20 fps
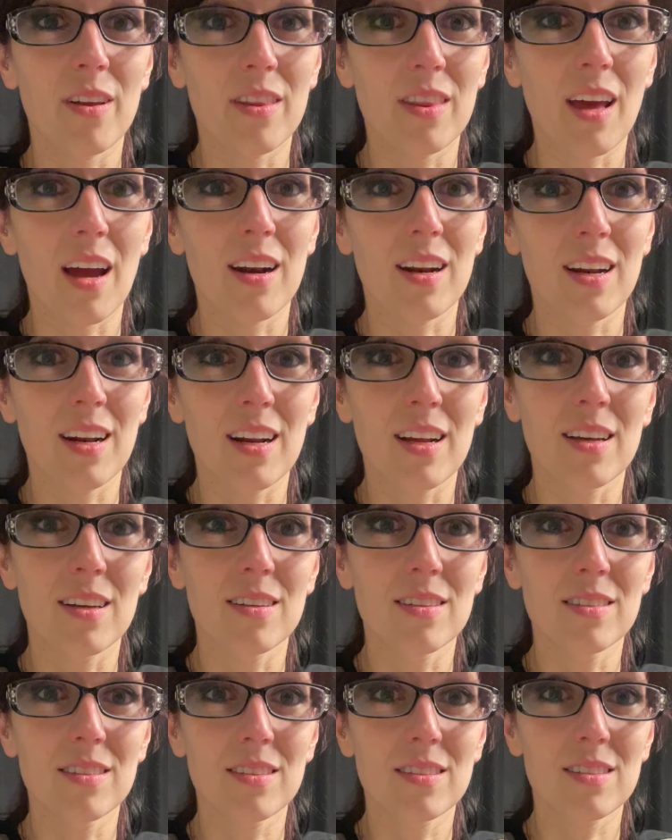that it
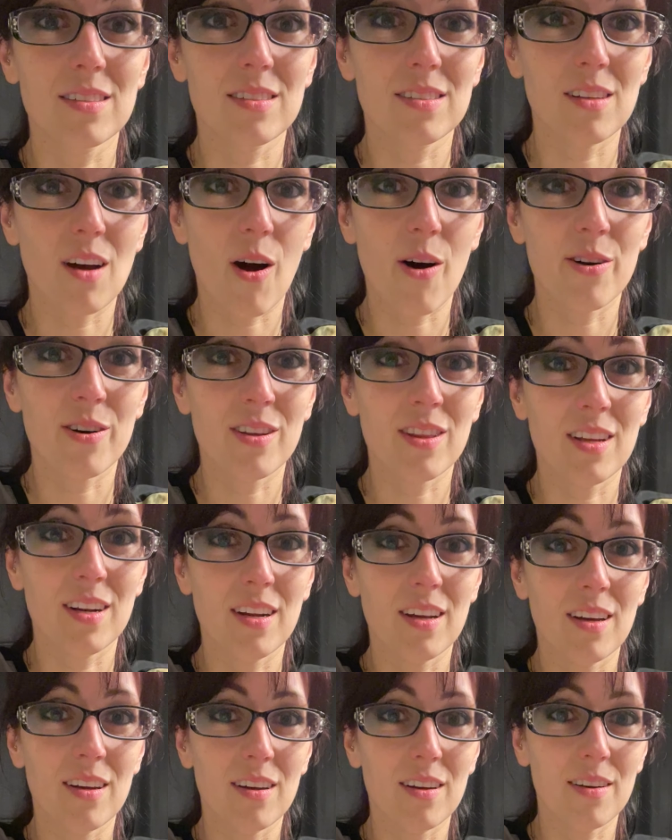is hotter than
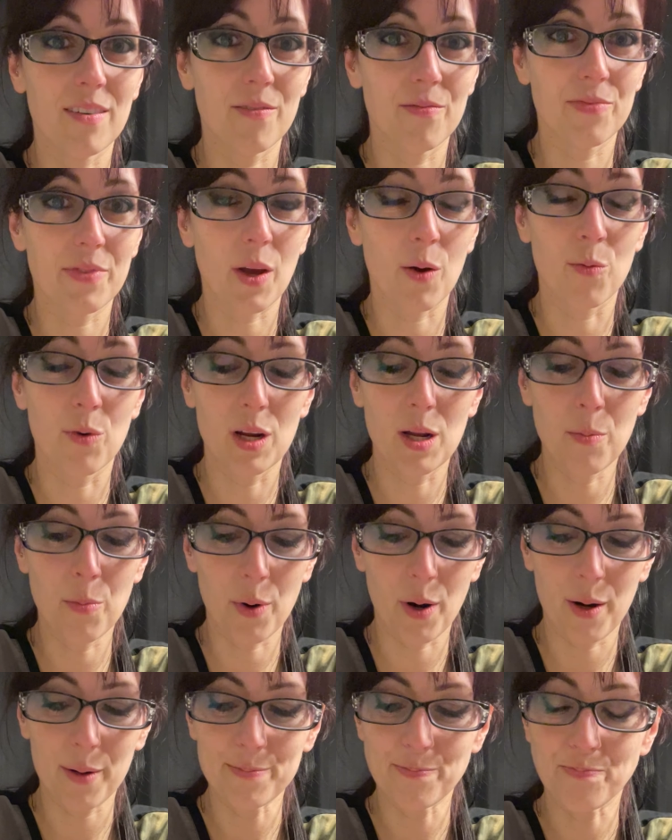a
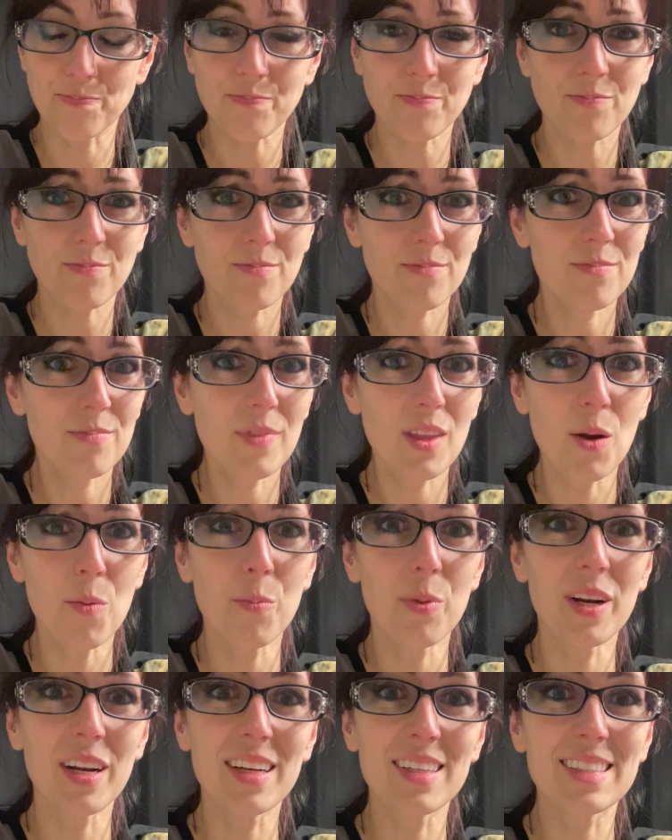Reaper,
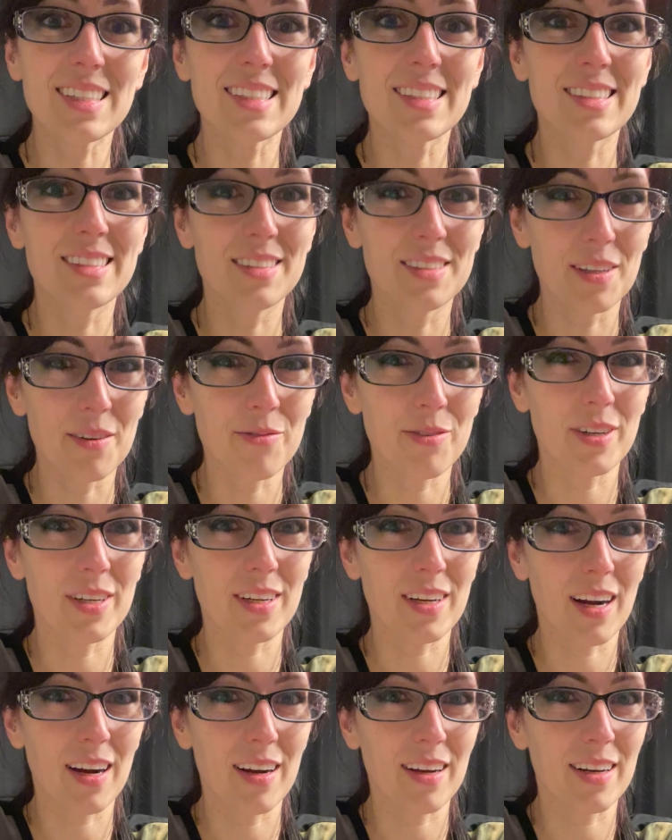but it's a different
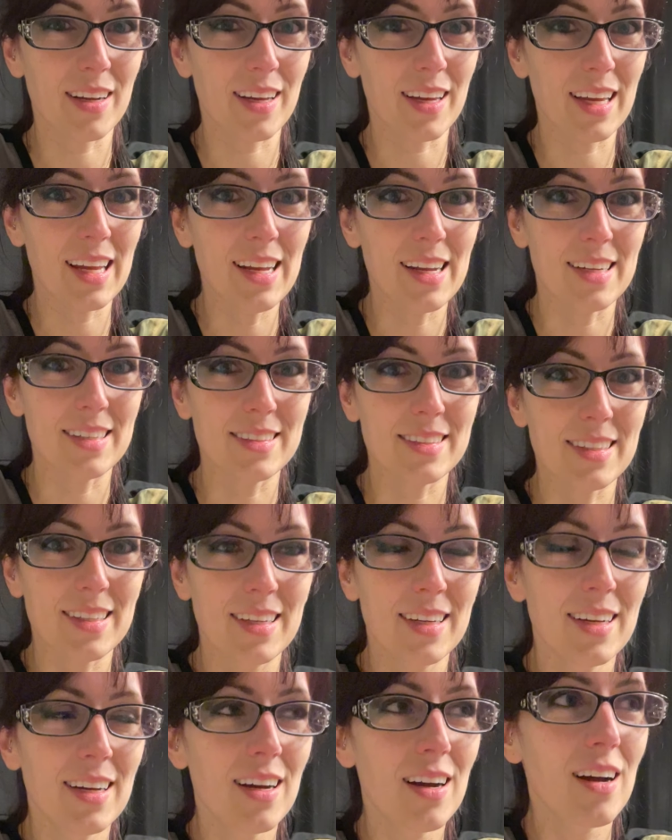kind of heat.
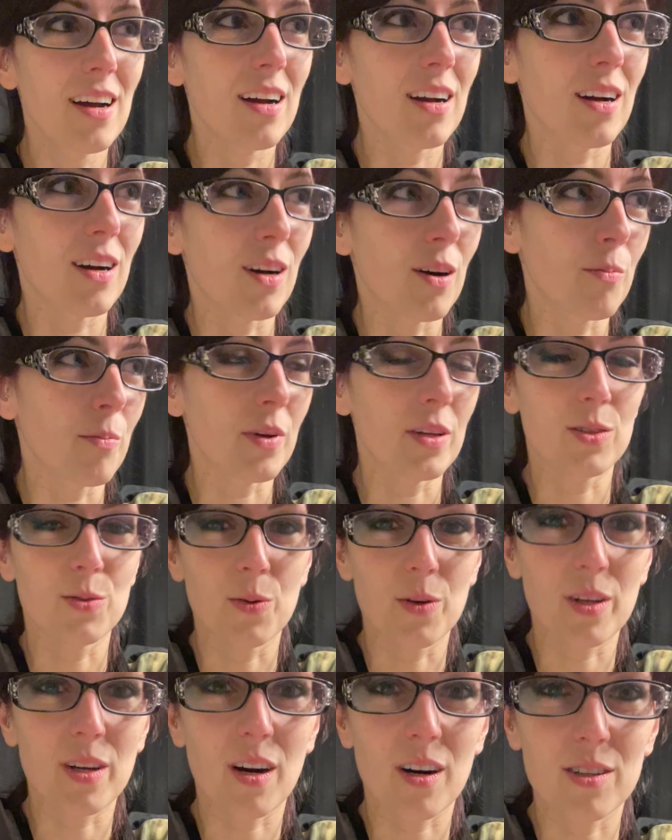It's
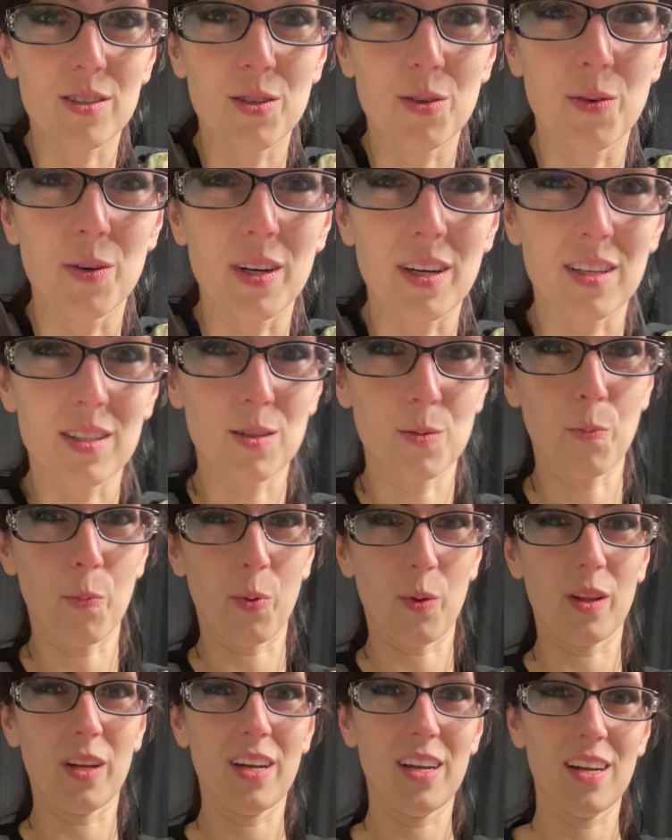really hard to
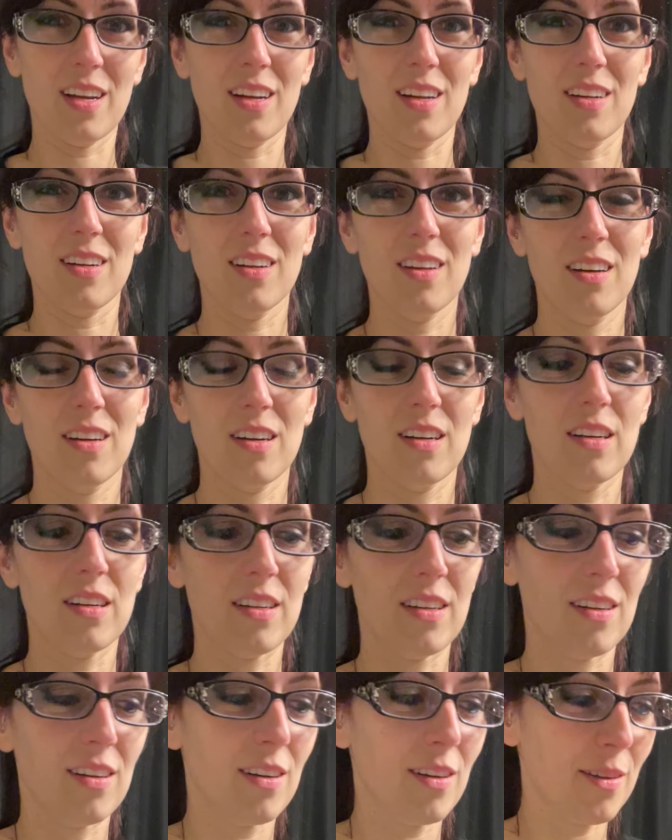explain.
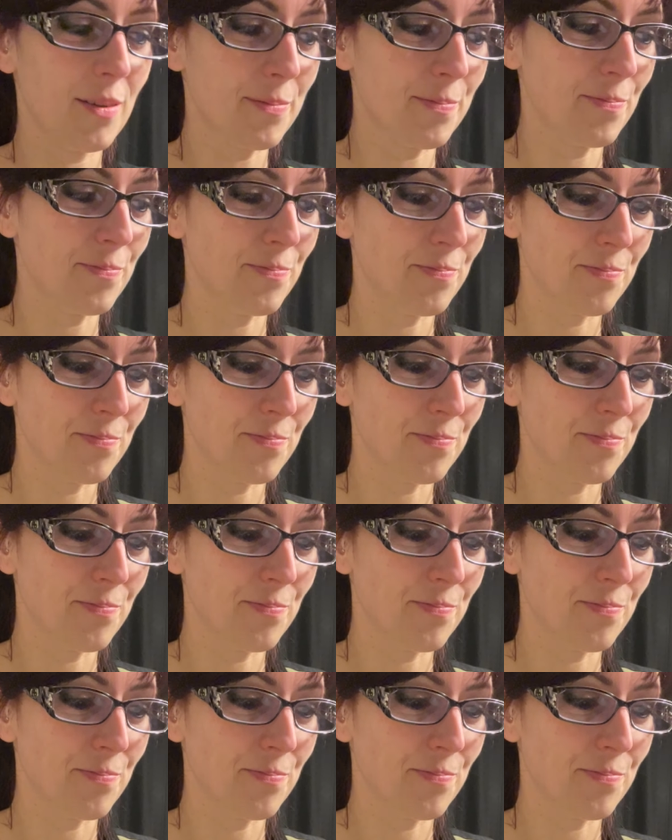I